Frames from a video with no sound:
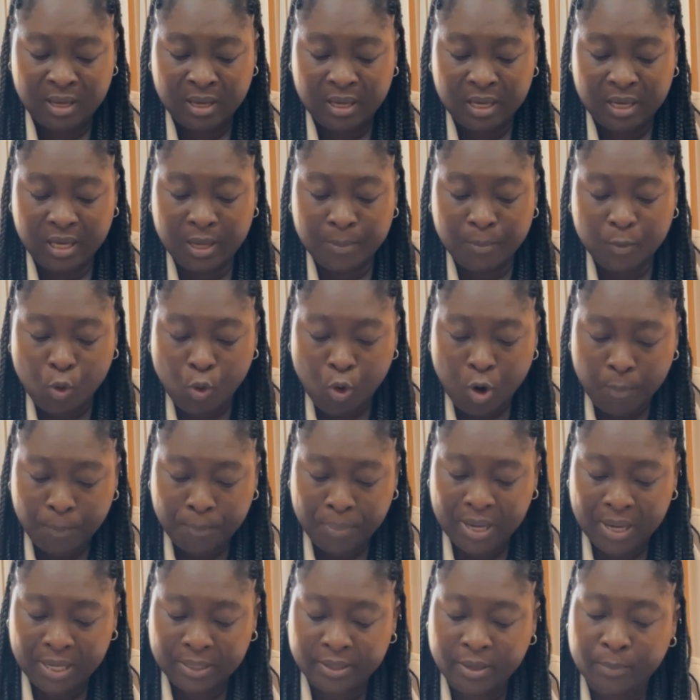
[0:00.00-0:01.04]
him go up
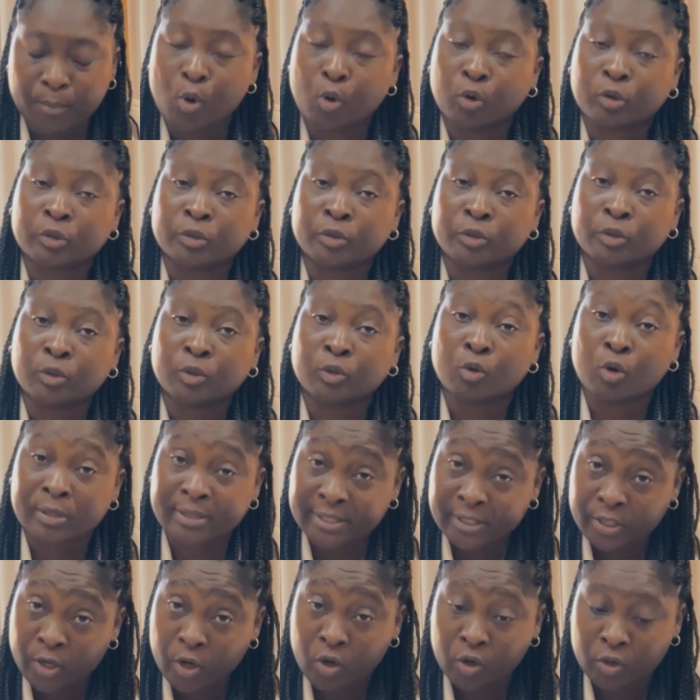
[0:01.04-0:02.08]
on the mountain, go
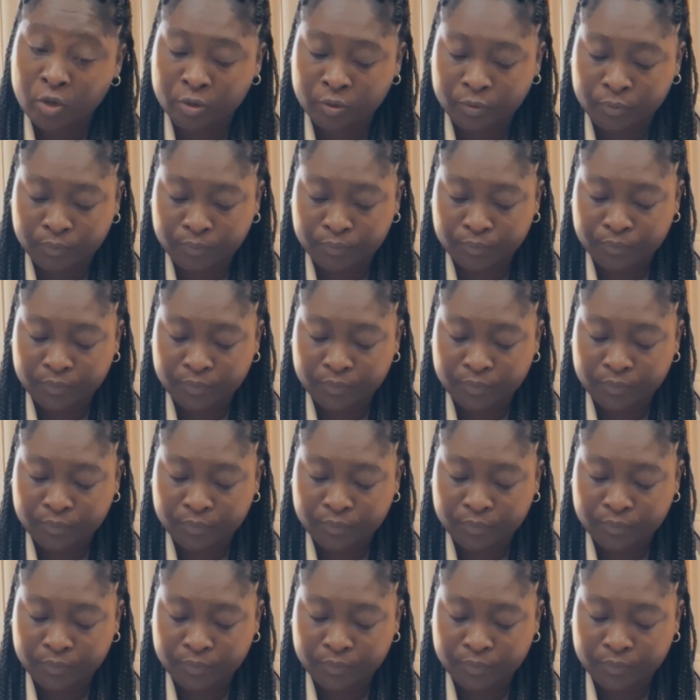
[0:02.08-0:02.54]
sit down,